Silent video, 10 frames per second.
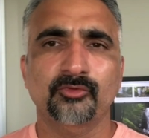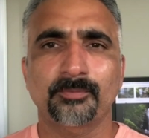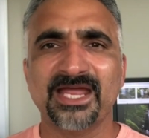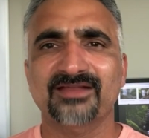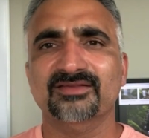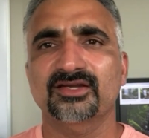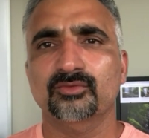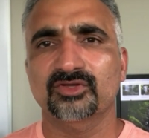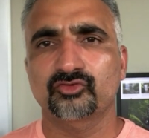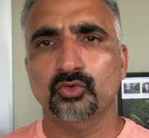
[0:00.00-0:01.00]
For Pakistan it
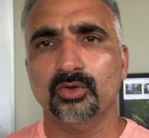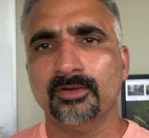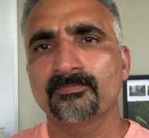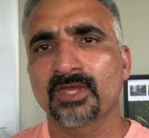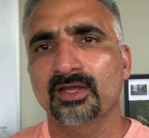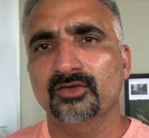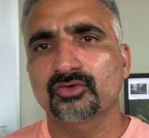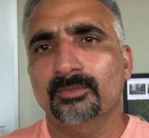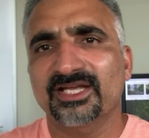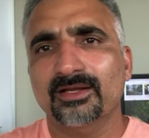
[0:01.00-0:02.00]
was short.
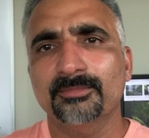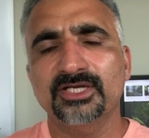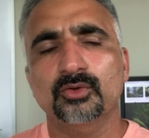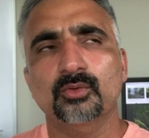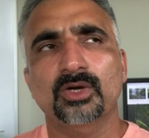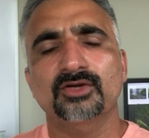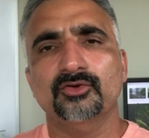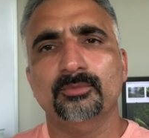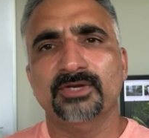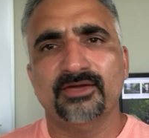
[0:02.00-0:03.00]
So my company don't
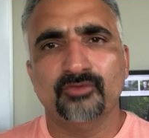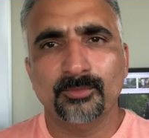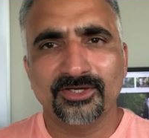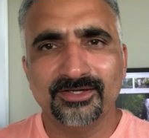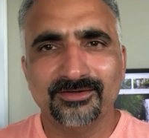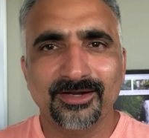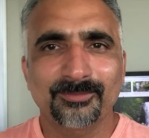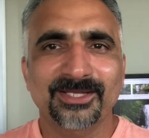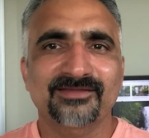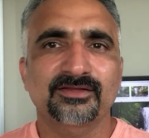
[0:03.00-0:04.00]
want to apply for my green
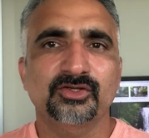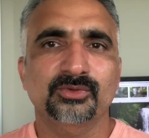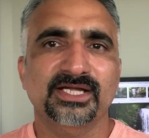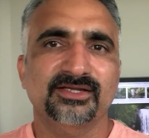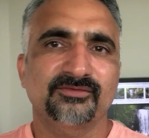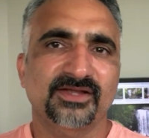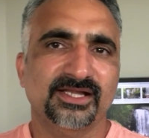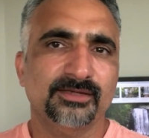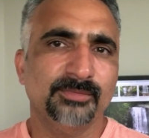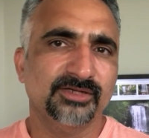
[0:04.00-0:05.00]
card because they knew that if I
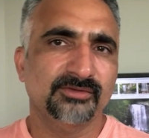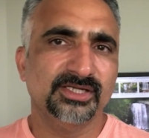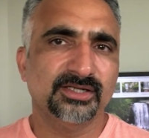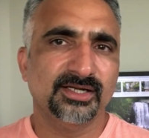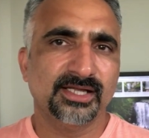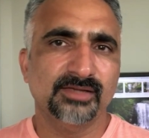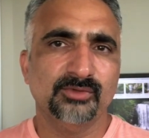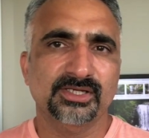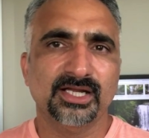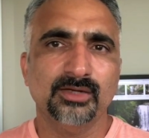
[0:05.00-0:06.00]
get my green card I
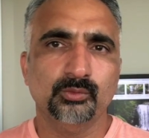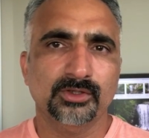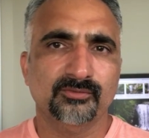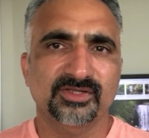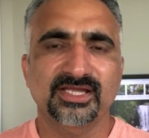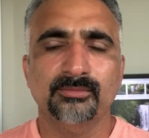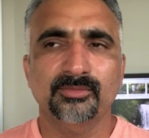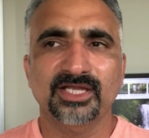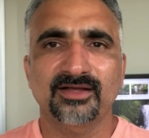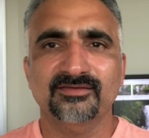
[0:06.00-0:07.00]
will not work with
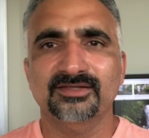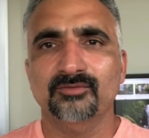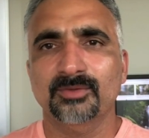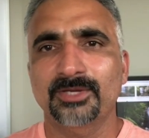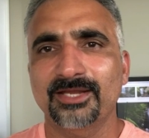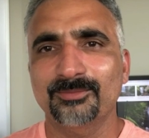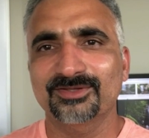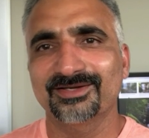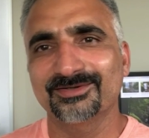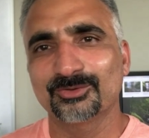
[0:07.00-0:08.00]
them, because they were paying me
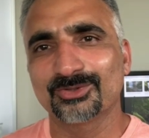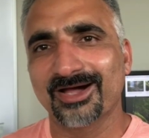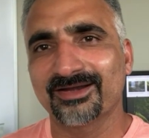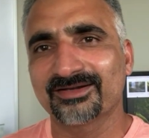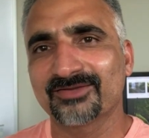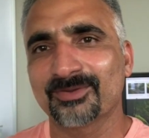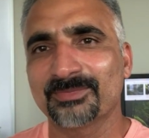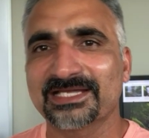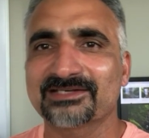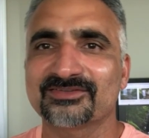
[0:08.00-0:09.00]
$32, they were
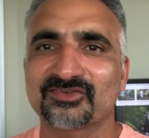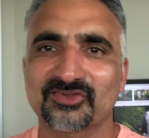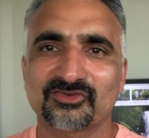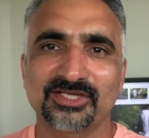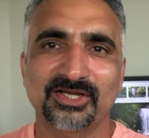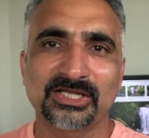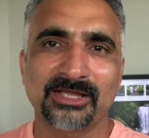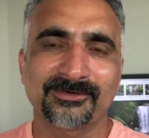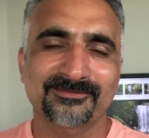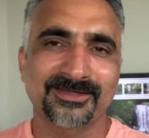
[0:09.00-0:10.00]
making
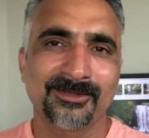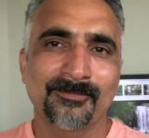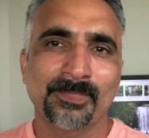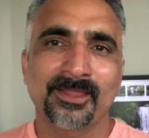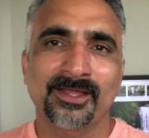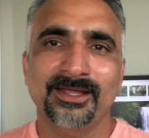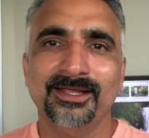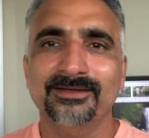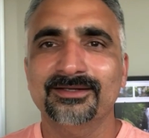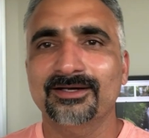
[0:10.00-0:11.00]
$68.
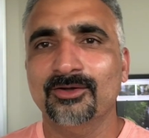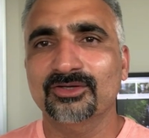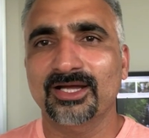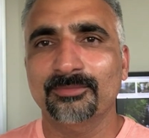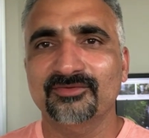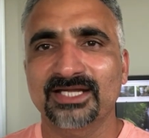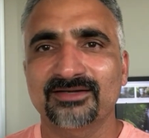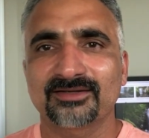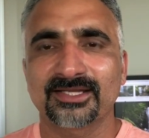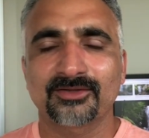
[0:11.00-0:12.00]
And on top of
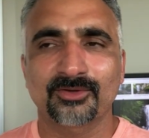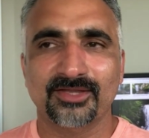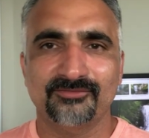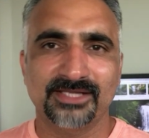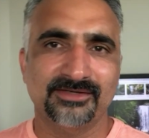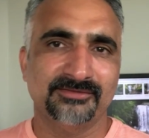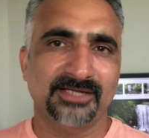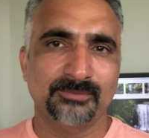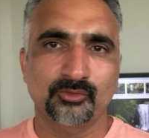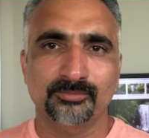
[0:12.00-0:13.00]
that, like okay, then
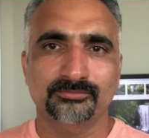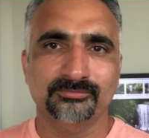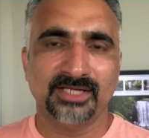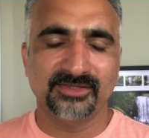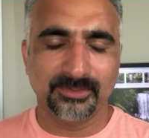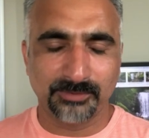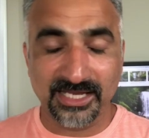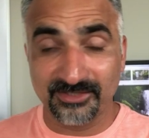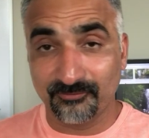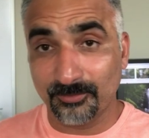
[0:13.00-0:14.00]
I
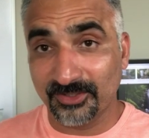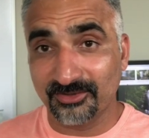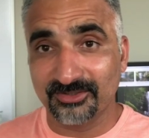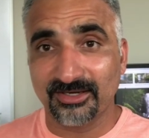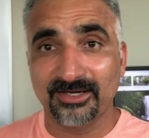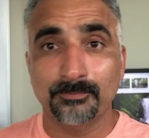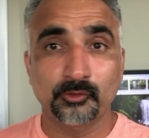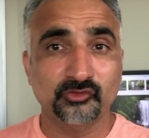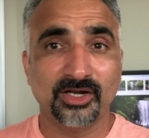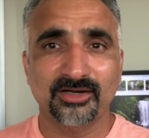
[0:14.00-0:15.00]
applied for my green card. I
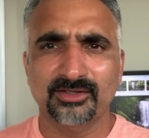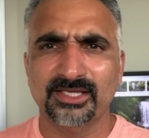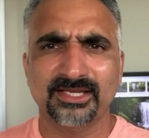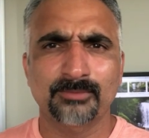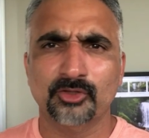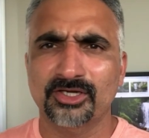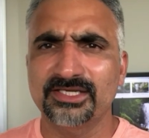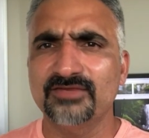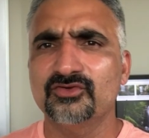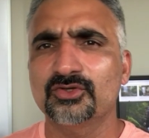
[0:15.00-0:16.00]
push hard, like I'm gonna
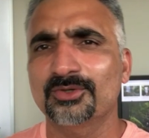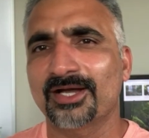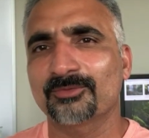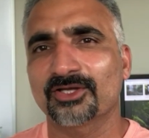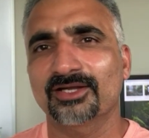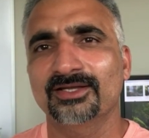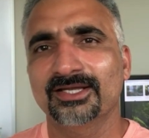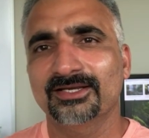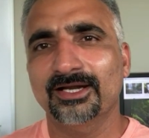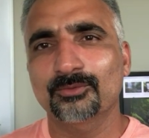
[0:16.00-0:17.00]
leave you, I'm gonna
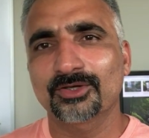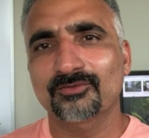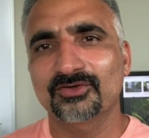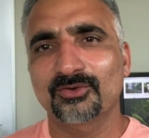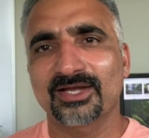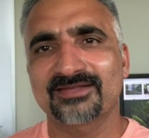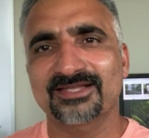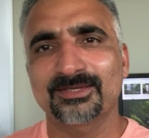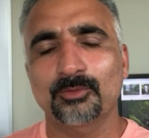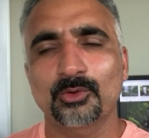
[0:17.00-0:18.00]
not work with you guys
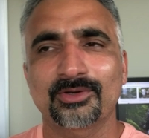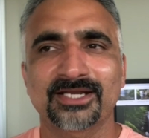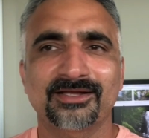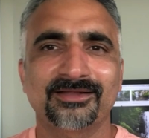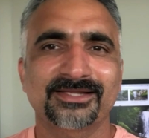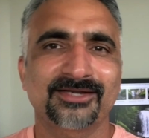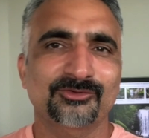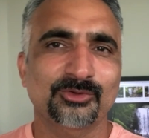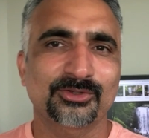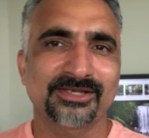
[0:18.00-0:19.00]
anymore, and all
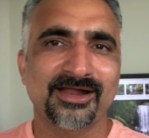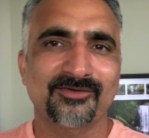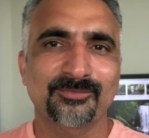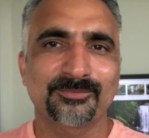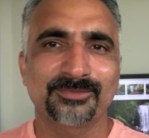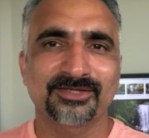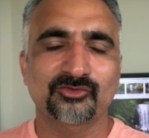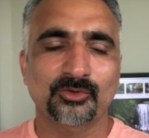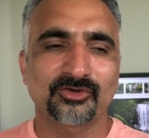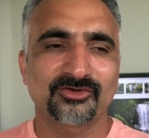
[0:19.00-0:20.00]
that. So a lot of big
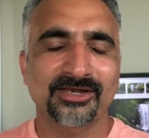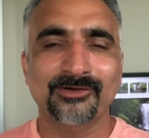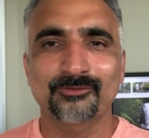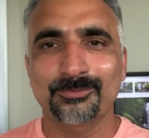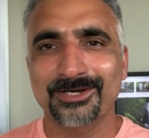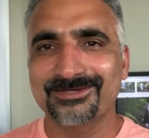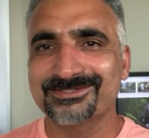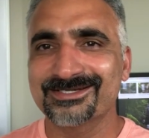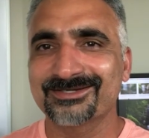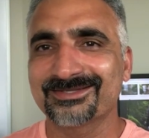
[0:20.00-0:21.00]
stories, a lot of
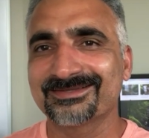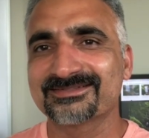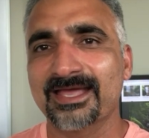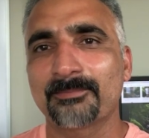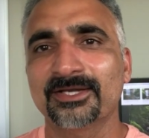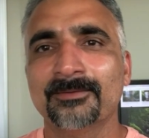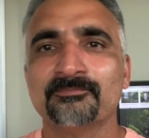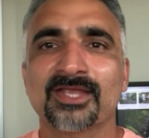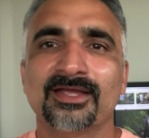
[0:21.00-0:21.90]
depression and things happen.